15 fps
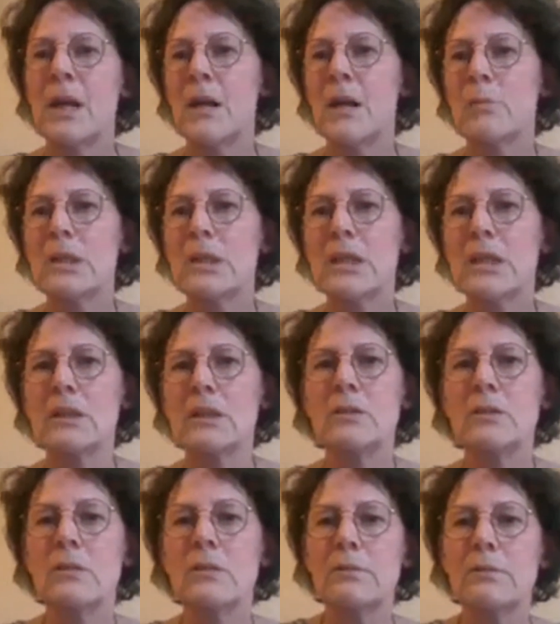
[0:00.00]
What I
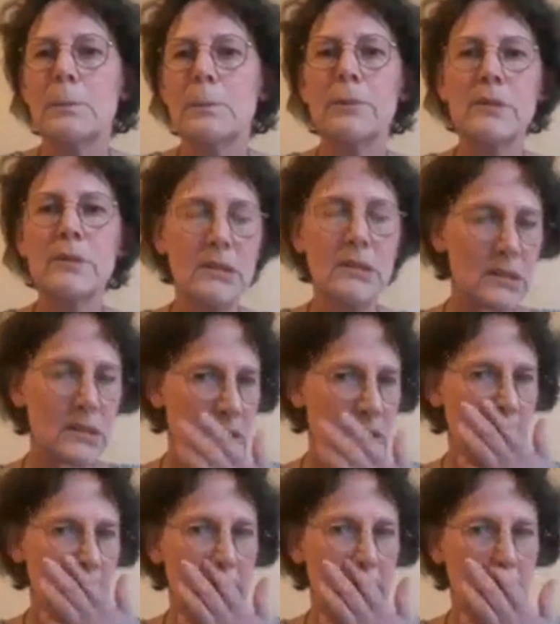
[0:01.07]
can do, I will put in the
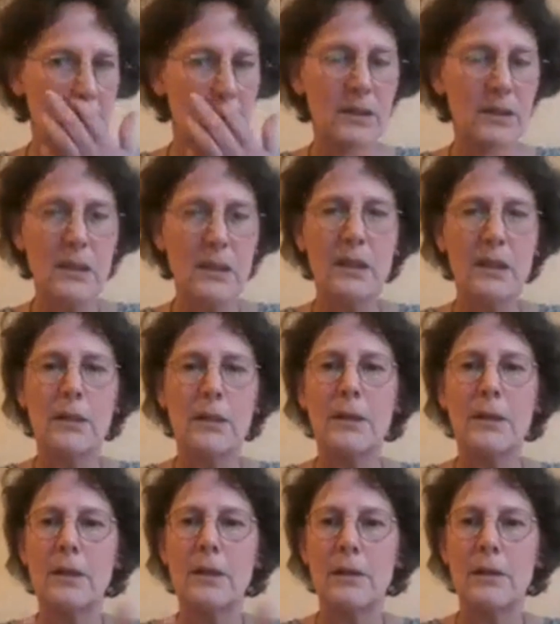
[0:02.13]
chat
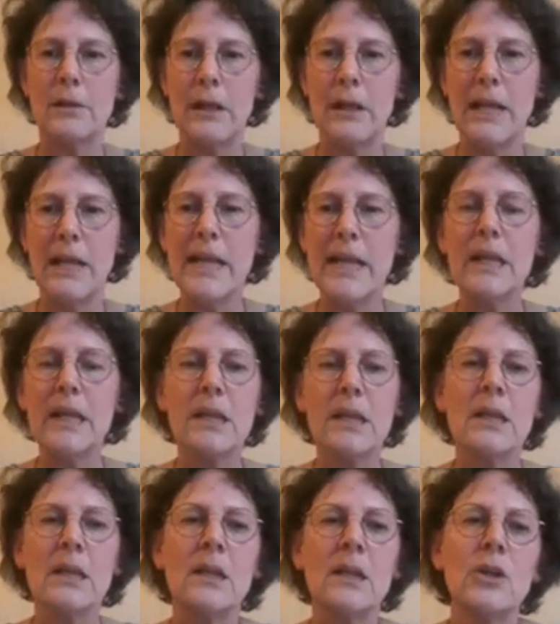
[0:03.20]
a
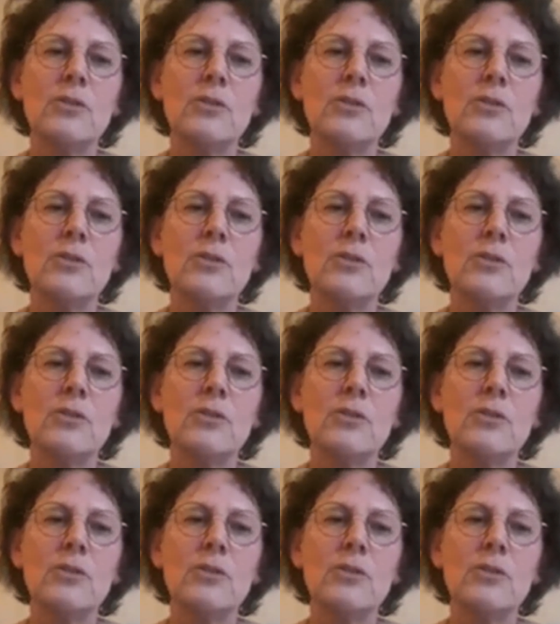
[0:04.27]
link